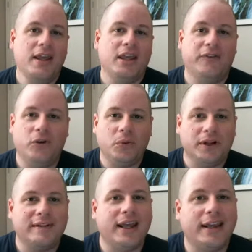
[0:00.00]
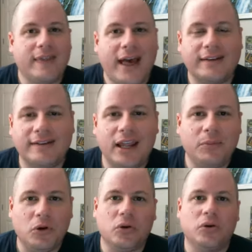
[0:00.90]
if you were to take that
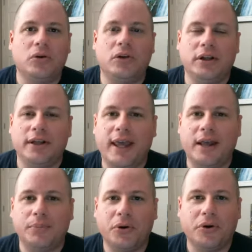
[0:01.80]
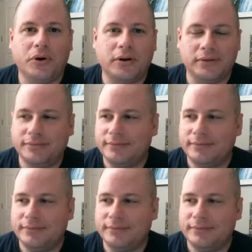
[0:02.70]
same girl and put her,